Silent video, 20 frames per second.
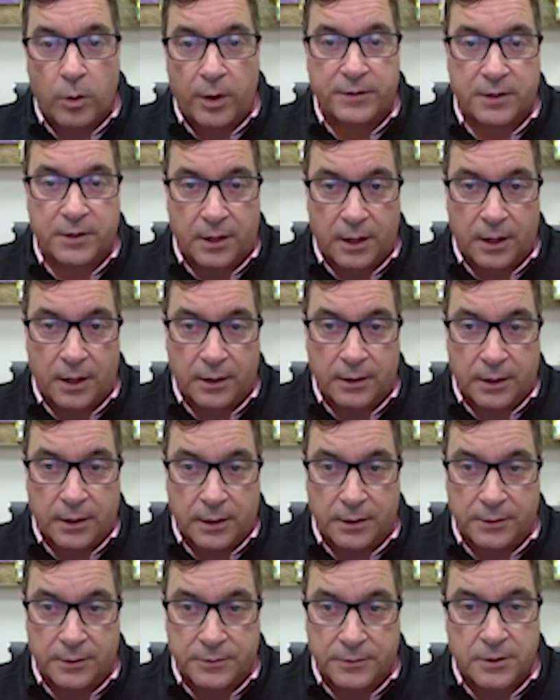today
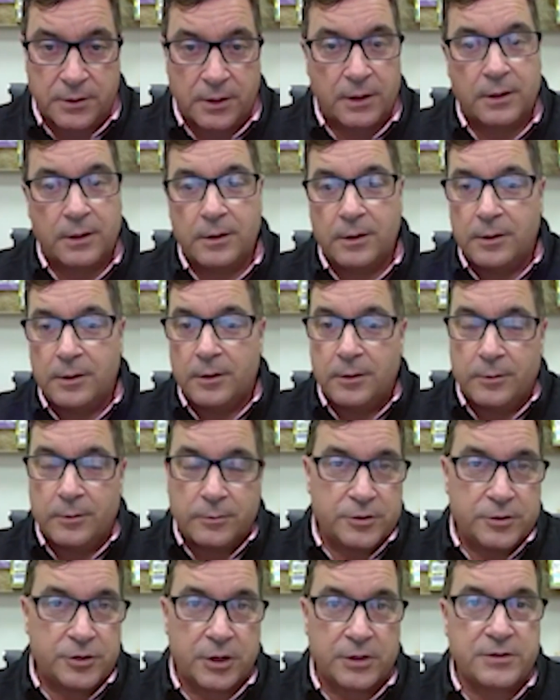is
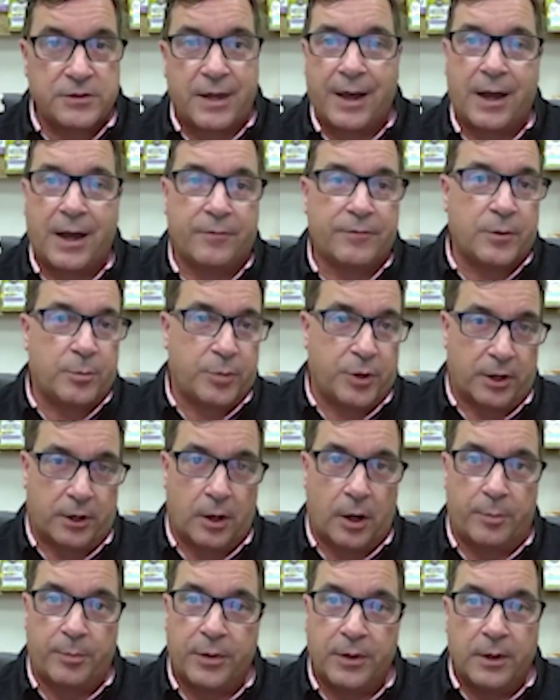just have to pick
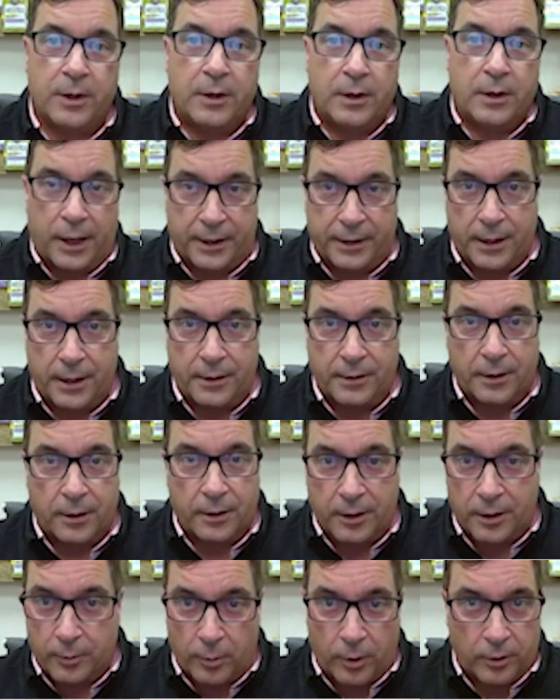up and
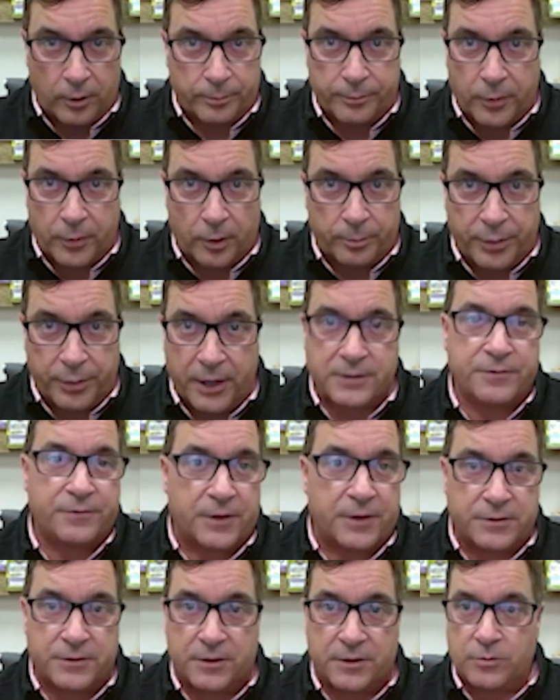our pet's
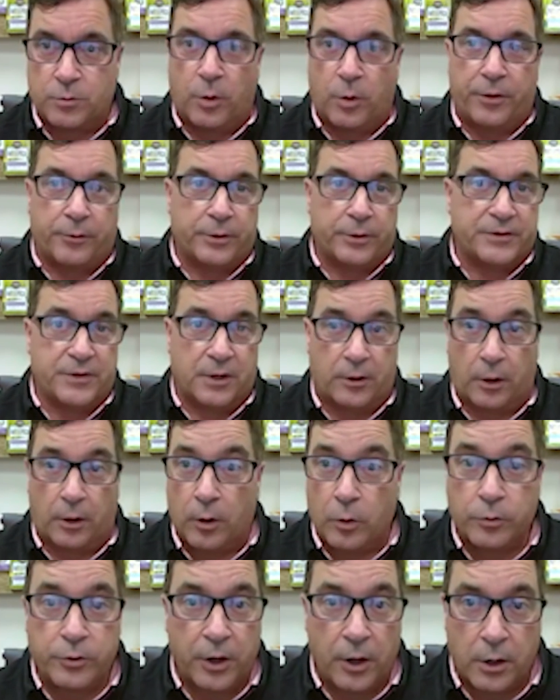feces, whether it's in
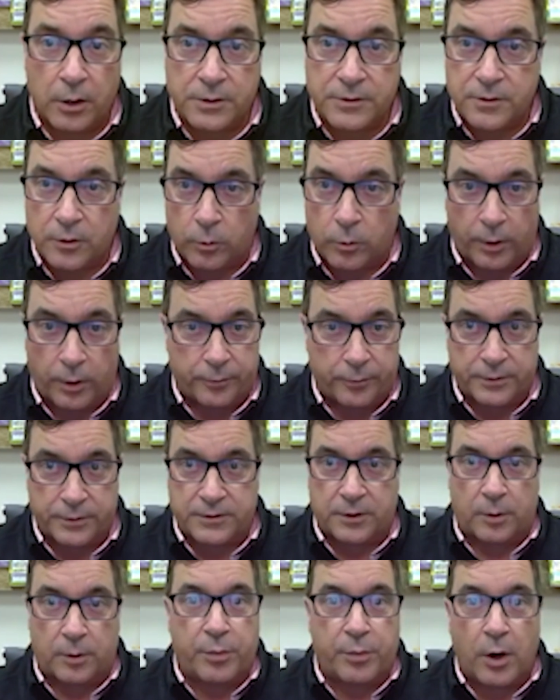our own yards or whether
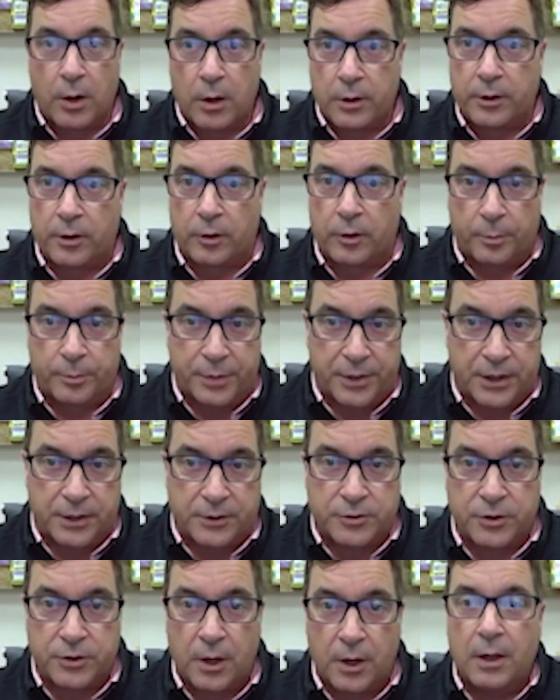it's in a park or a
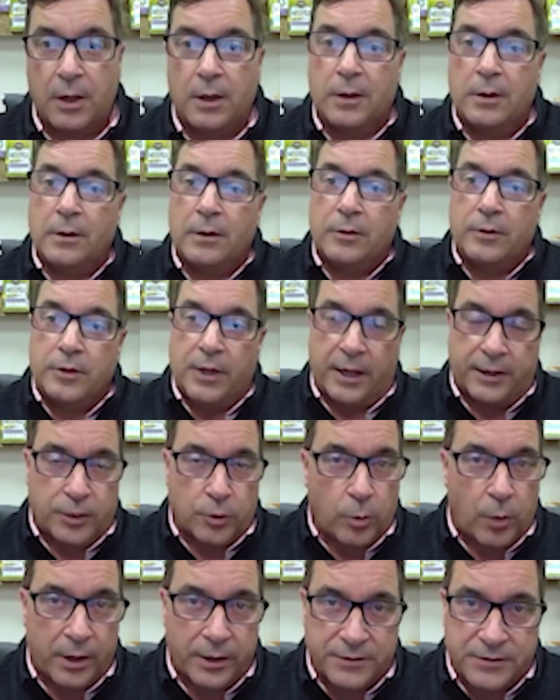beach. And
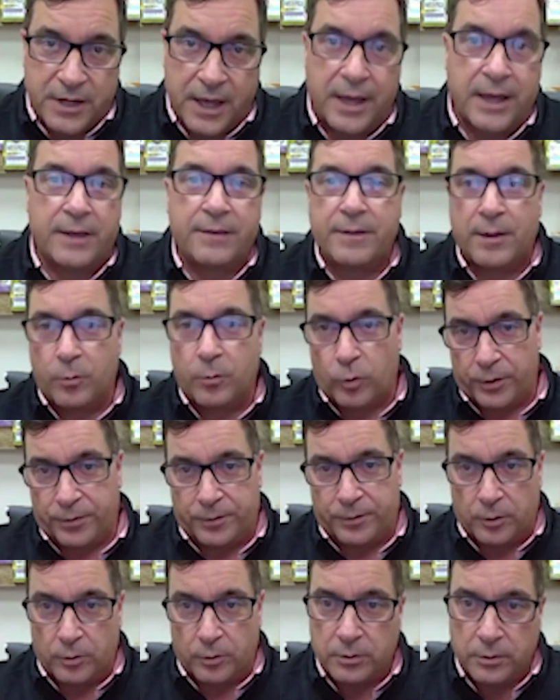you want to take them with
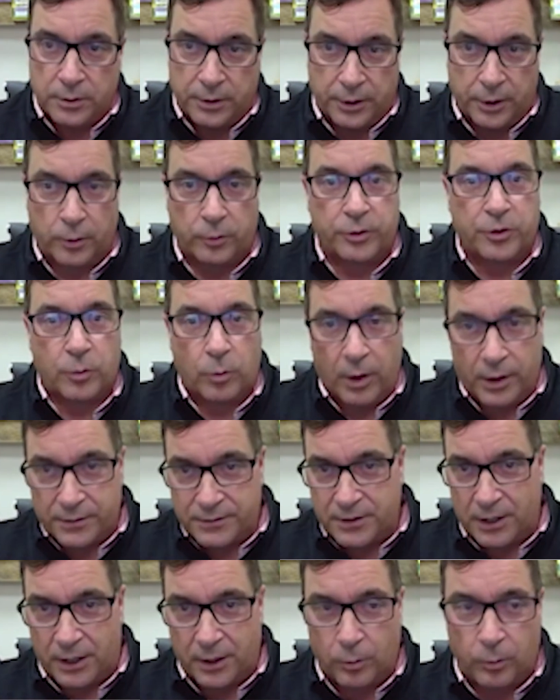you. You want
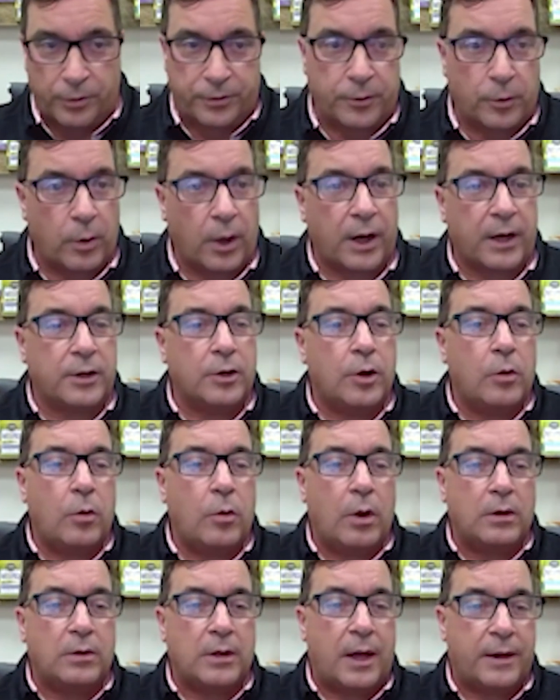to take it with you. I
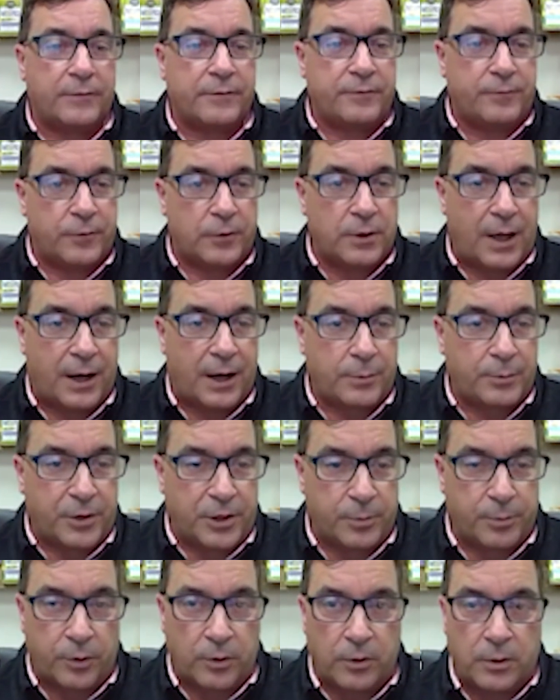know for a lot of
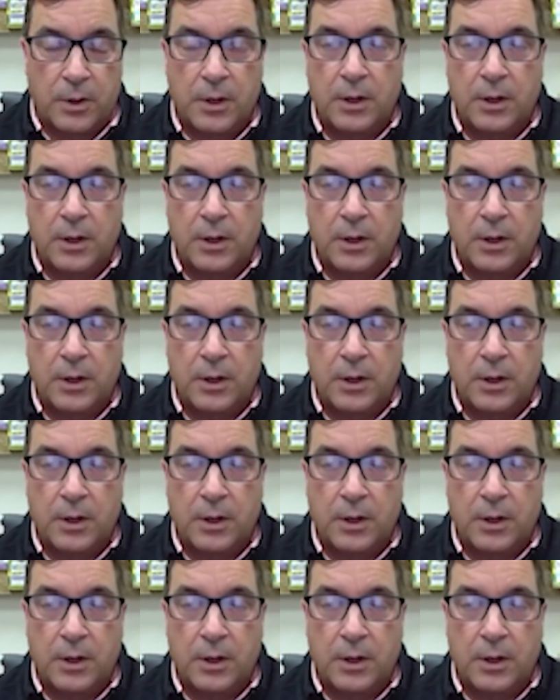people,